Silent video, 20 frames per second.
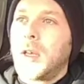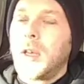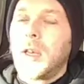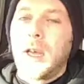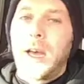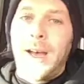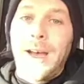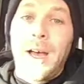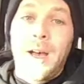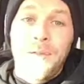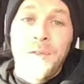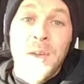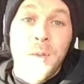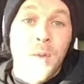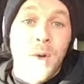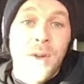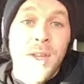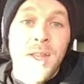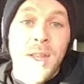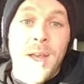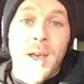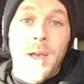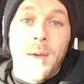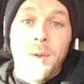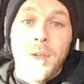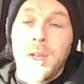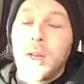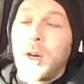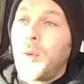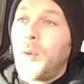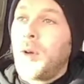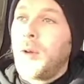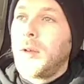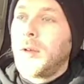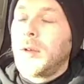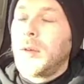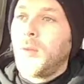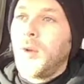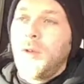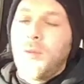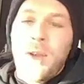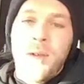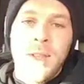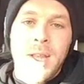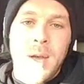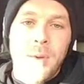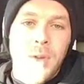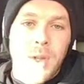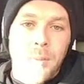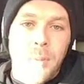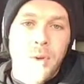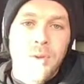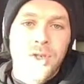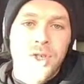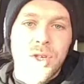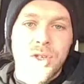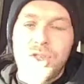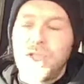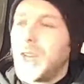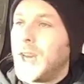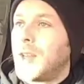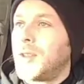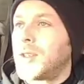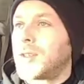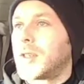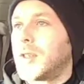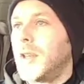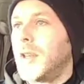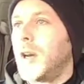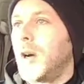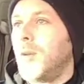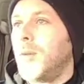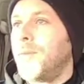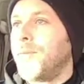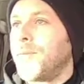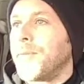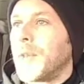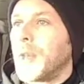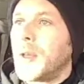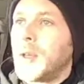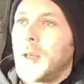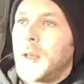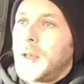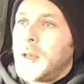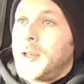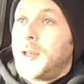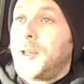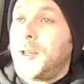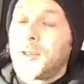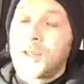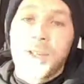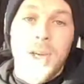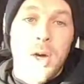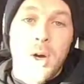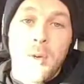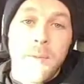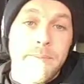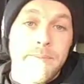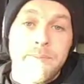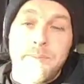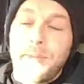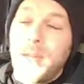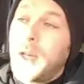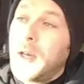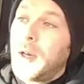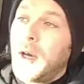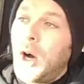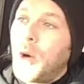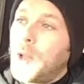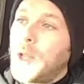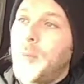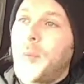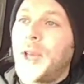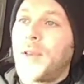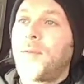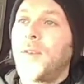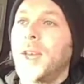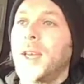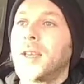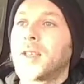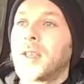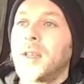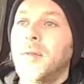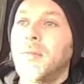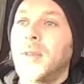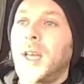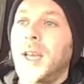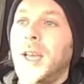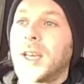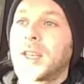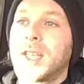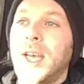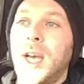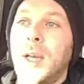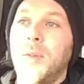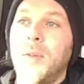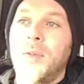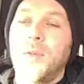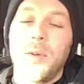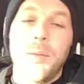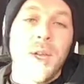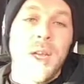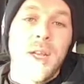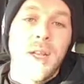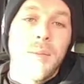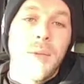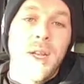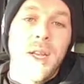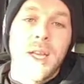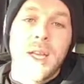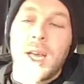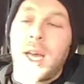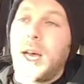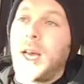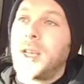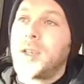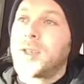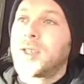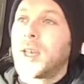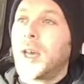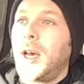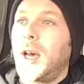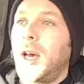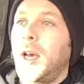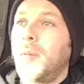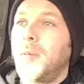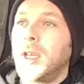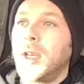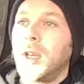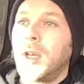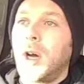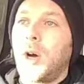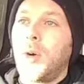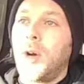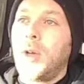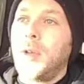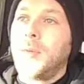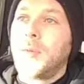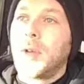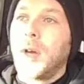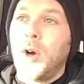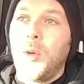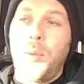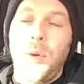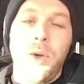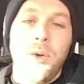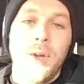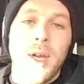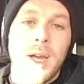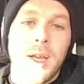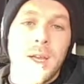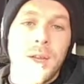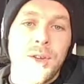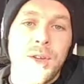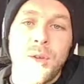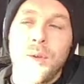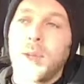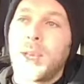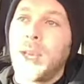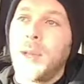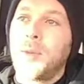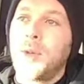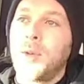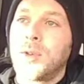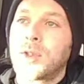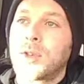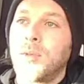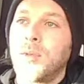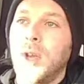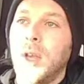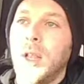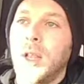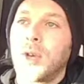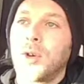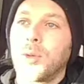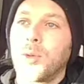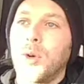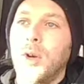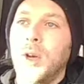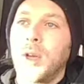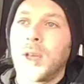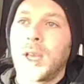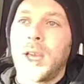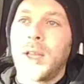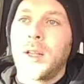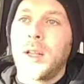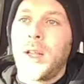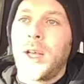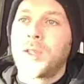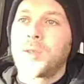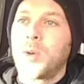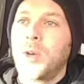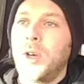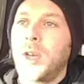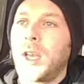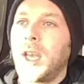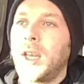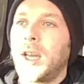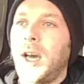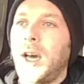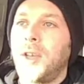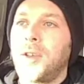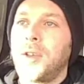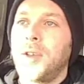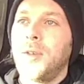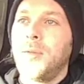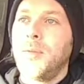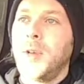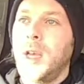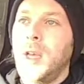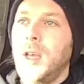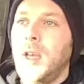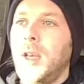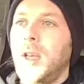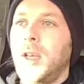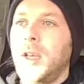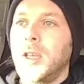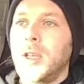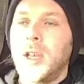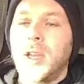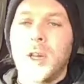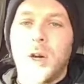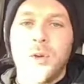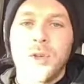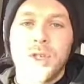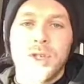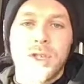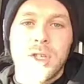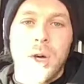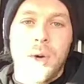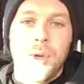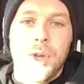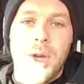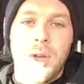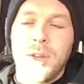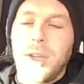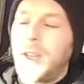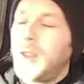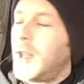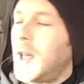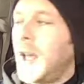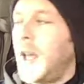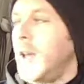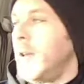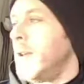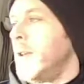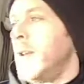I think we're in there. You know, we're in there with a puncher's chance. You know, so only big things and excitement for me at the minute, guys. You know, and Opu and I can keep doing some really good work, getting the lads working hard, and you know, just hold on in there.